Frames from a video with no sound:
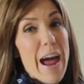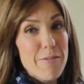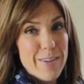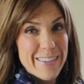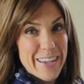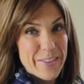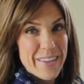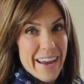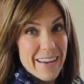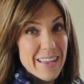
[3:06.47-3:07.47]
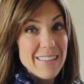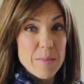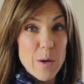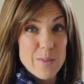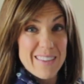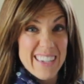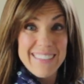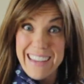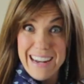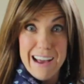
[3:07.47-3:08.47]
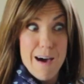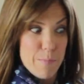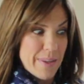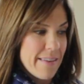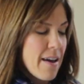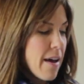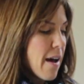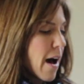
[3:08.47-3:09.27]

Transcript: every single day. That's about 16 cups.